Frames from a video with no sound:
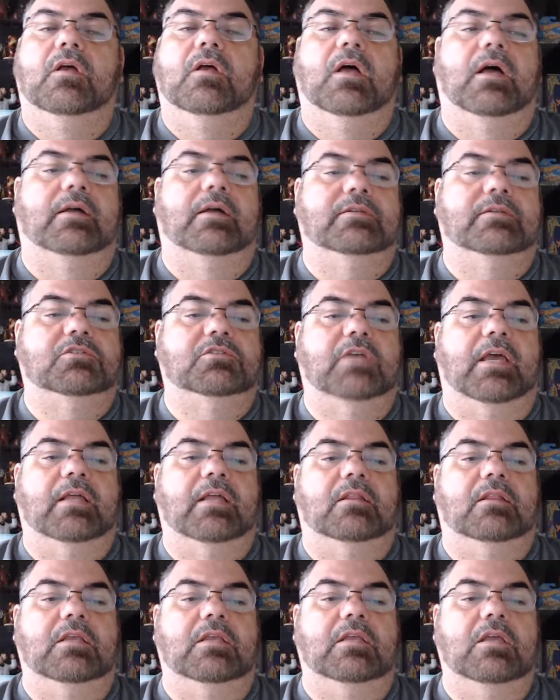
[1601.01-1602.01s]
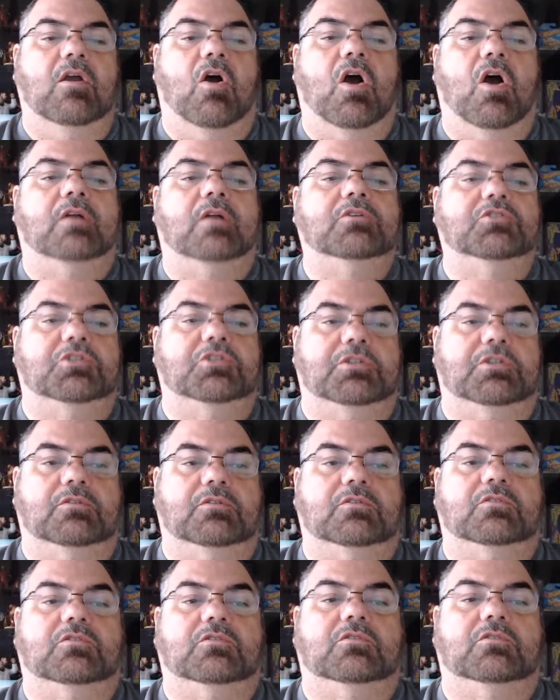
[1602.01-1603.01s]
us at the
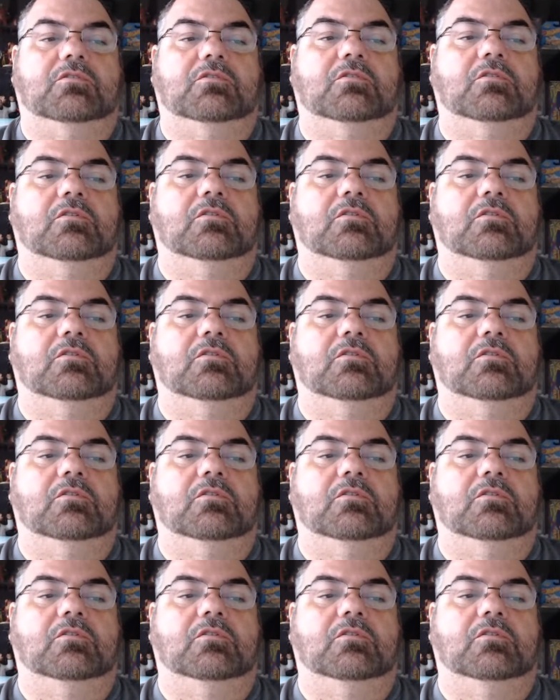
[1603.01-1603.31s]
auctions,